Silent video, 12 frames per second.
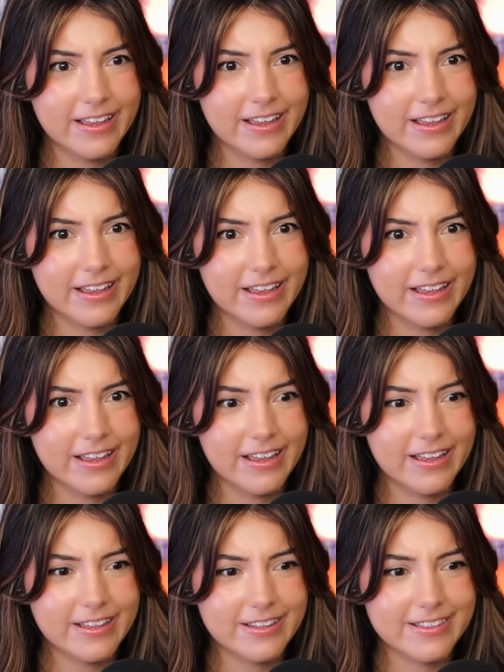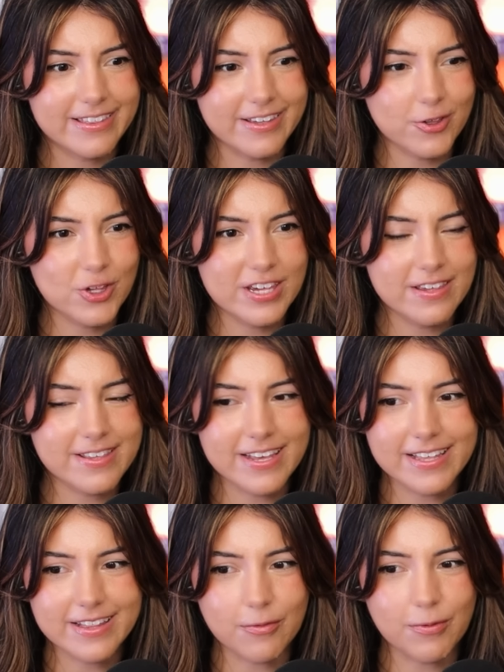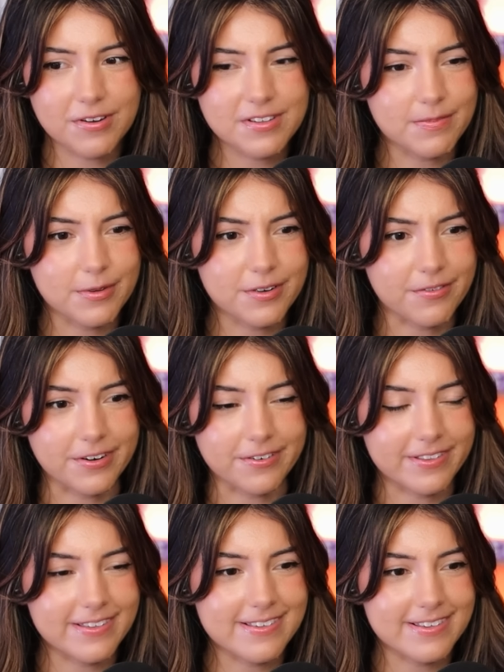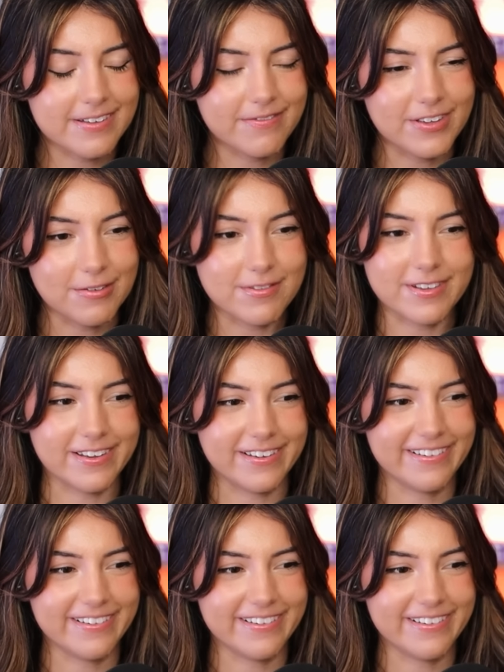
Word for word: Put it down. she's like back. the worst murderer. This is confusing.